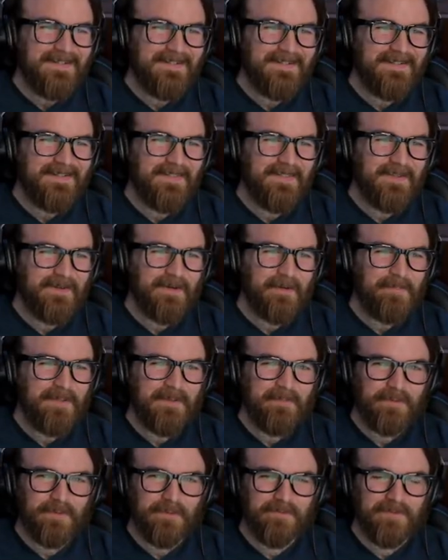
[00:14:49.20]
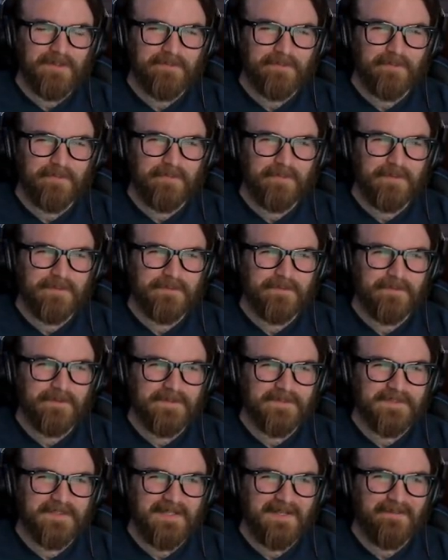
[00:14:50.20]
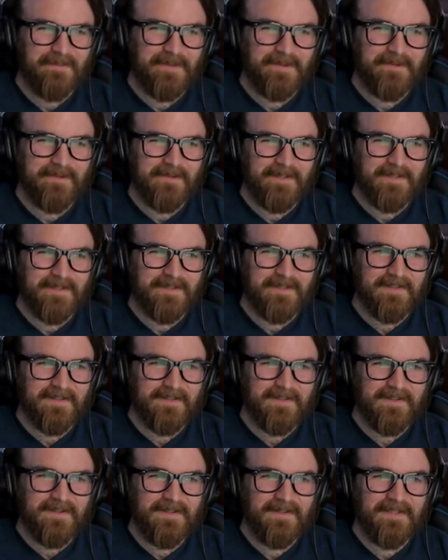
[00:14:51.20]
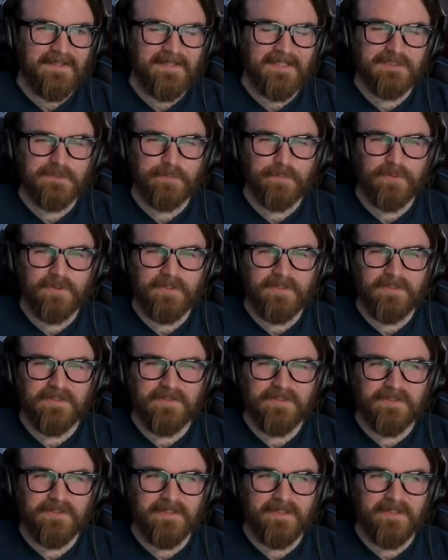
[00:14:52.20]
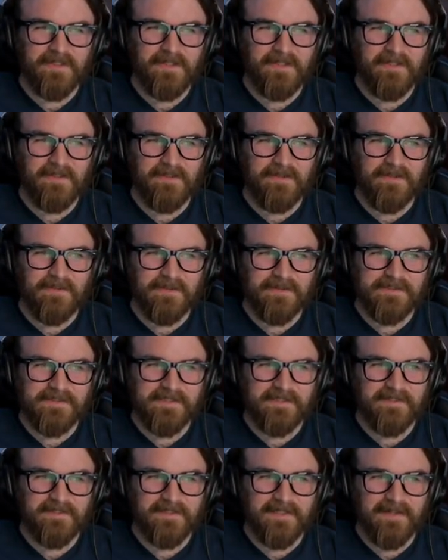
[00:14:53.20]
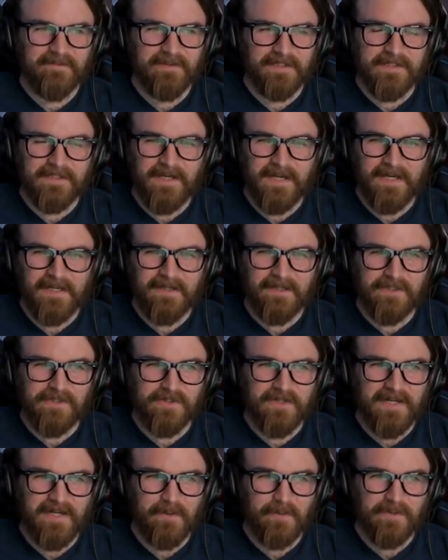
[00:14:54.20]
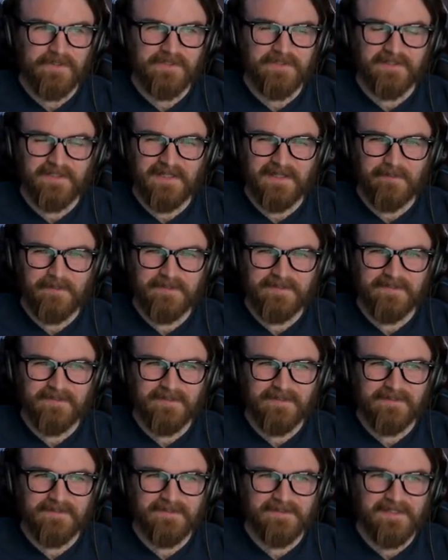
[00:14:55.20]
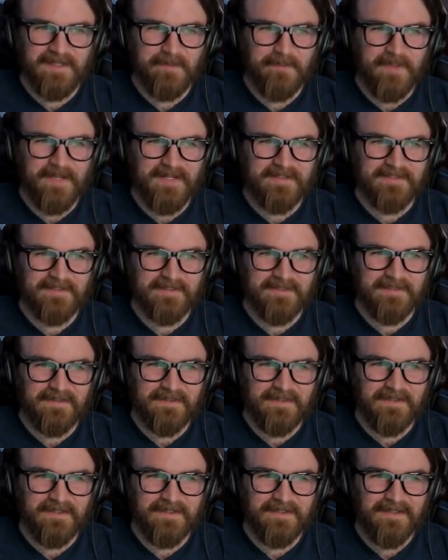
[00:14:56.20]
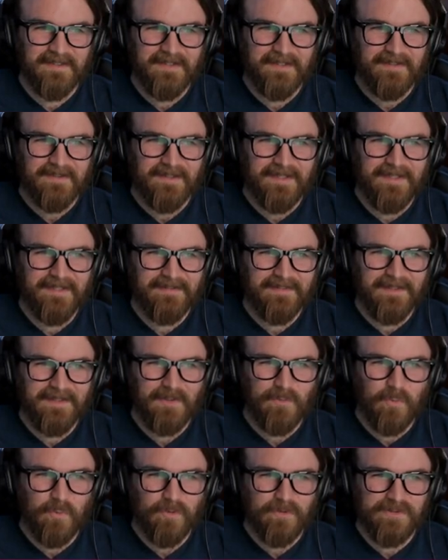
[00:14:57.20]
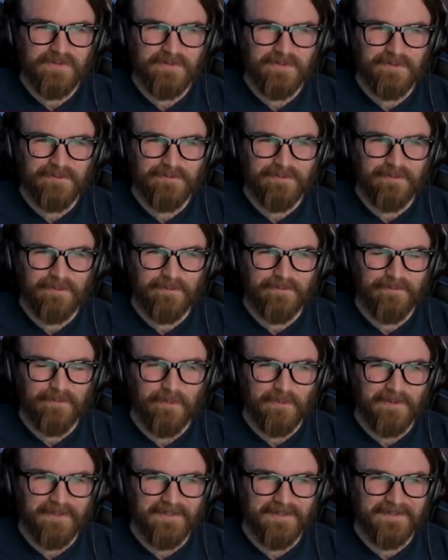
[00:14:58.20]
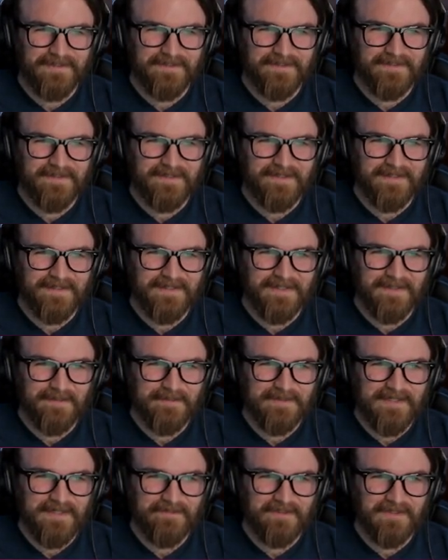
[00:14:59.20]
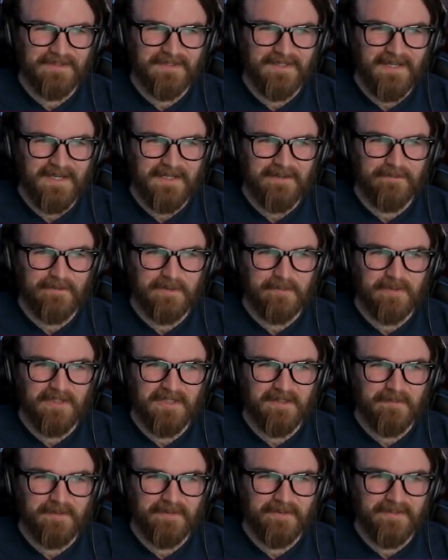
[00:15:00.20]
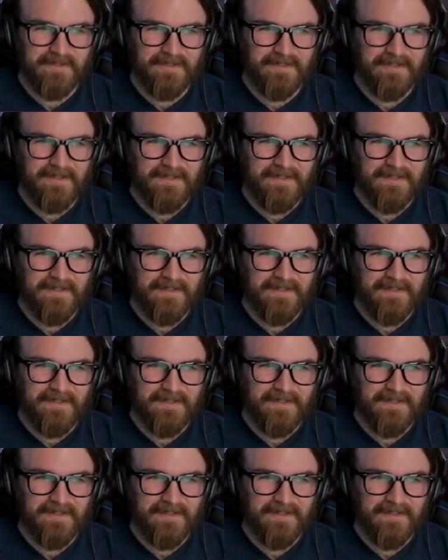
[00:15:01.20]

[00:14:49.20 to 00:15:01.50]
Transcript: there are people who have left reviews for this game that are like, "Eh, it's pretty good," and you can see that they have like 900 hours in the game. This is this is a game that has a like Warzone or, or Fortnite kind of games. They have a lot of replayability.